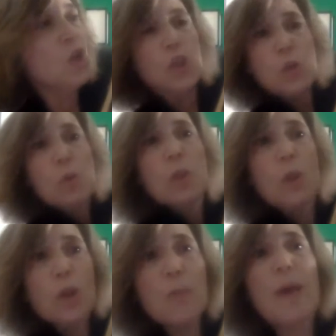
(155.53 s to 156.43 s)
you will
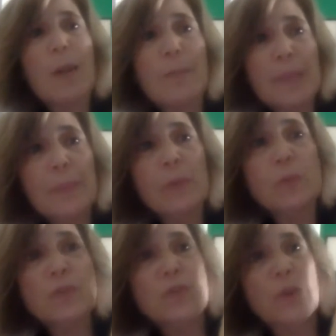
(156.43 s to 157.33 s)
learn about people who
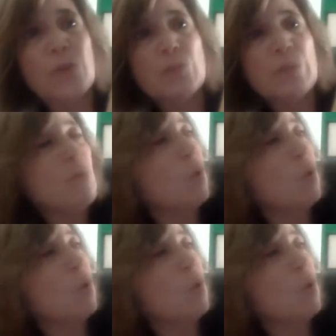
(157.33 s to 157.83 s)
deserve to be more